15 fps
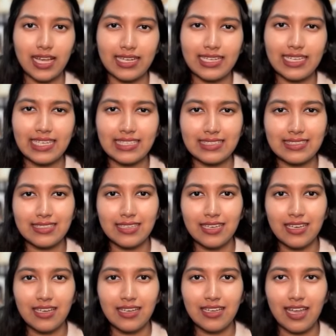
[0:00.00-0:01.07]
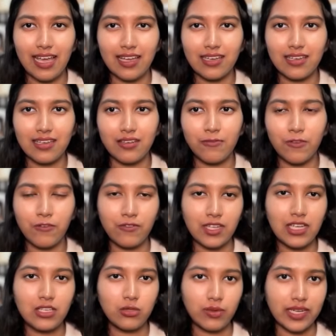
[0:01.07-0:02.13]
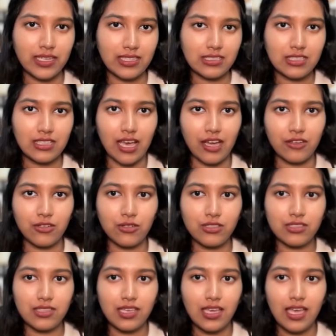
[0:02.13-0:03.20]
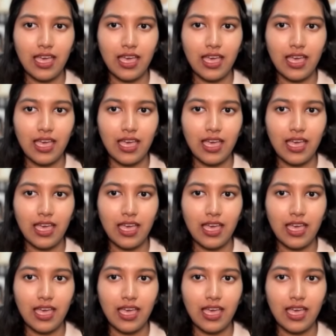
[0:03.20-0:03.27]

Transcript: at least like 15-20 scenarios,